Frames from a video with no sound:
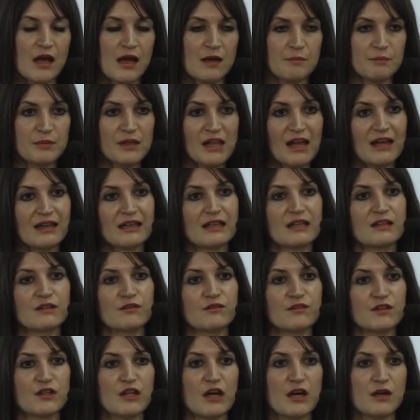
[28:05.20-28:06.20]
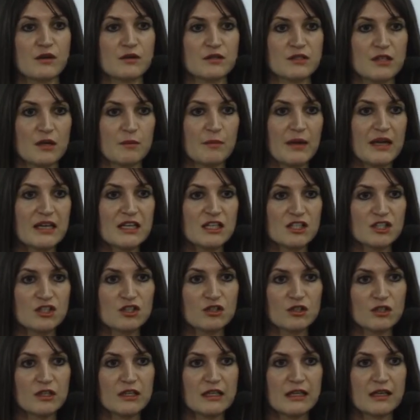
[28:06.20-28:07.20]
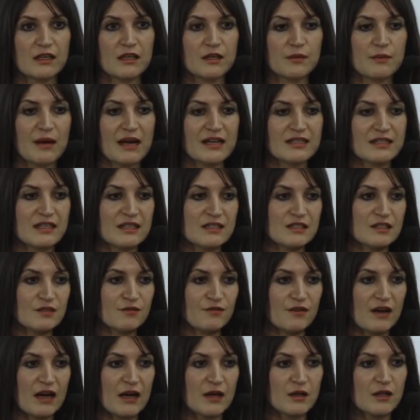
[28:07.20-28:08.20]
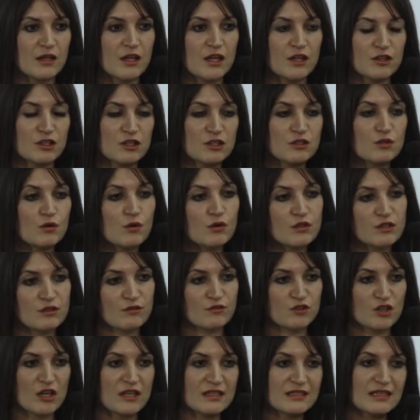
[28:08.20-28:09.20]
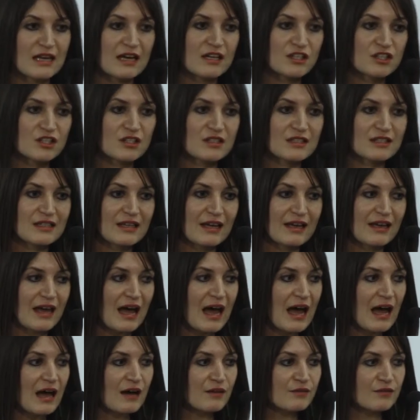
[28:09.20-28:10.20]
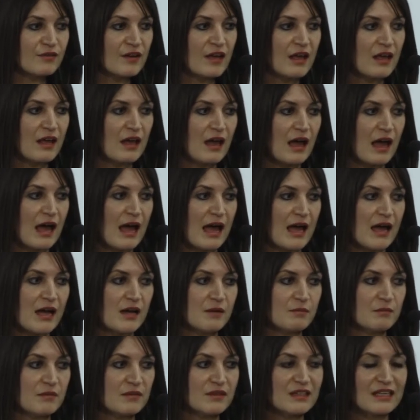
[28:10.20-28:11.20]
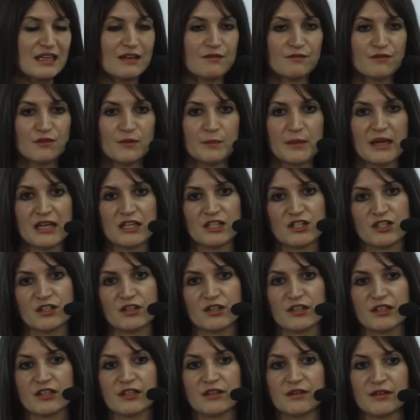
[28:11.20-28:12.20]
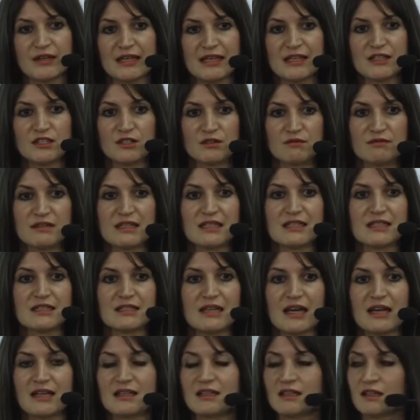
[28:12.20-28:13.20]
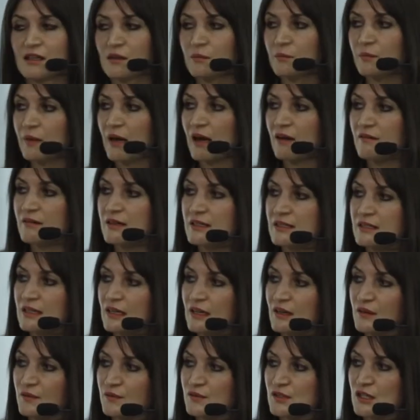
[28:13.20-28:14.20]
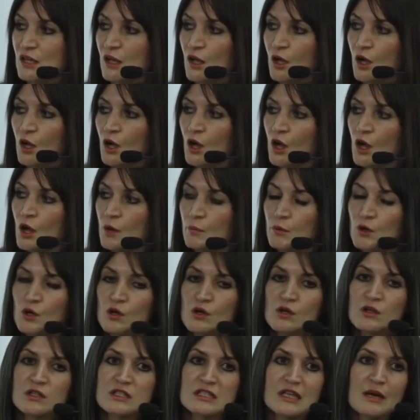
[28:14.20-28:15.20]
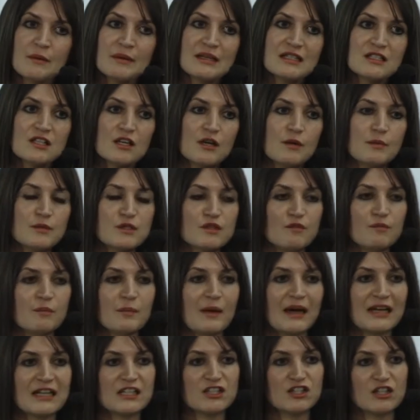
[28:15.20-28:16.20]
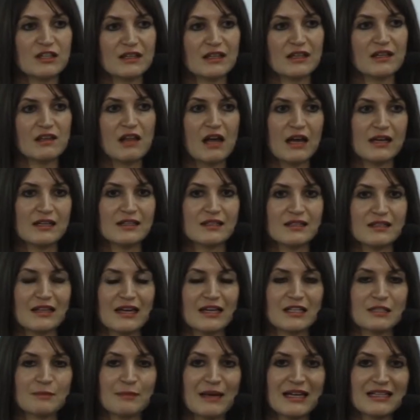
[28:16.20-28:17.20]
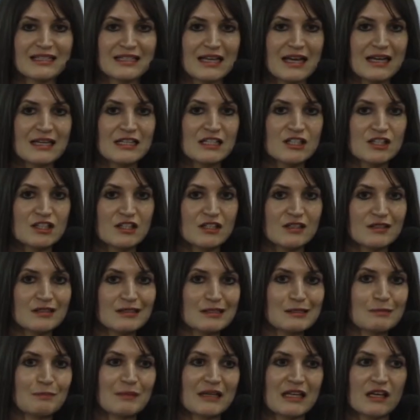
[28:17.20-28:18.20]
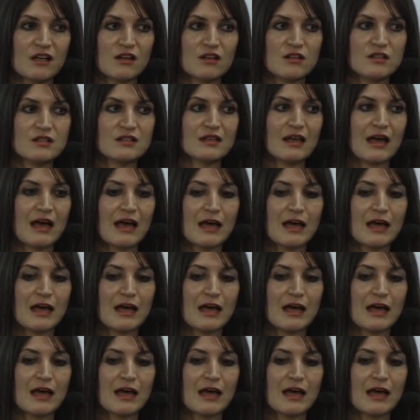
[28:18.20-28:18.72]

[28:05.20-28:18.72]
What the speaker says: planning for those, so making sure you identify the sorts of transactions they have, the information that you need to restate the comparatives, but also in terms of managing the client's expectations, because